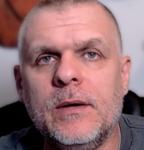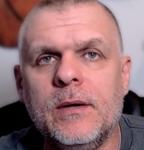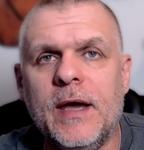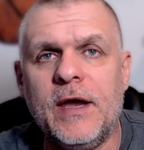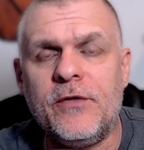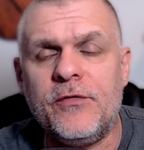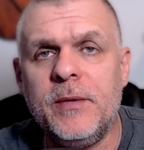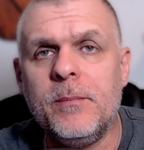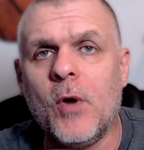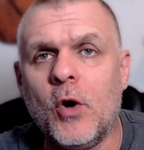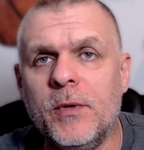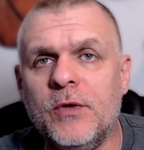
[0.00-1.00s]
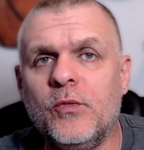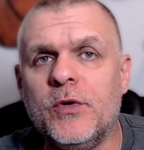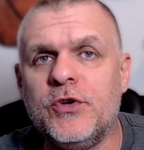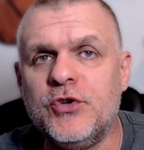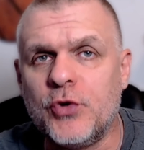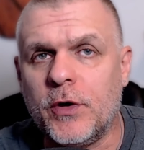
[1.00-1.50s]
Every moment with
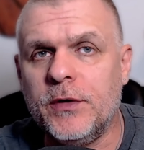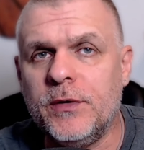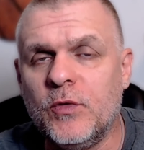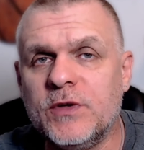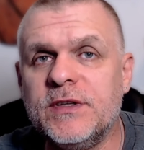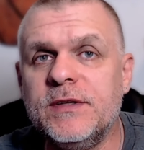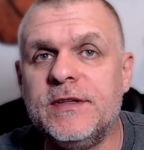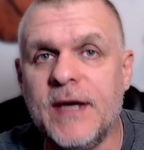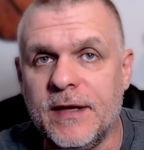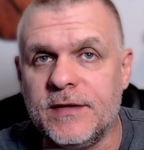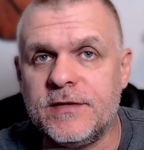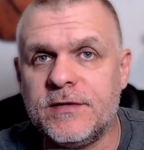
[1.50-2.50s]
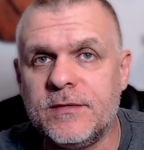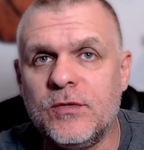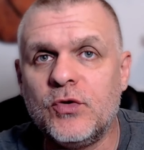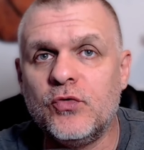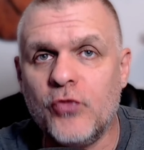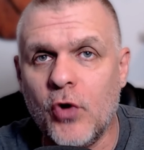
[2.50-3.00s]
Jordan was intense,
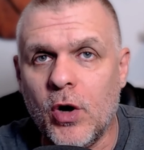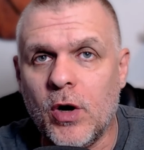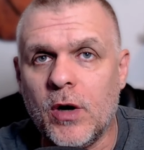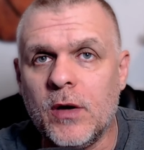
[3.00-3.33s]
raw,